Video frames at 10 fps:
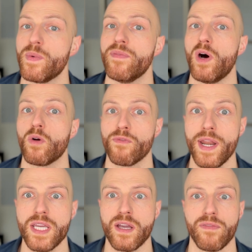we've
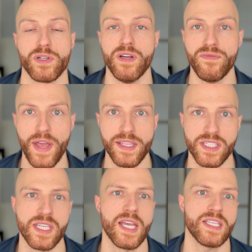already covered events,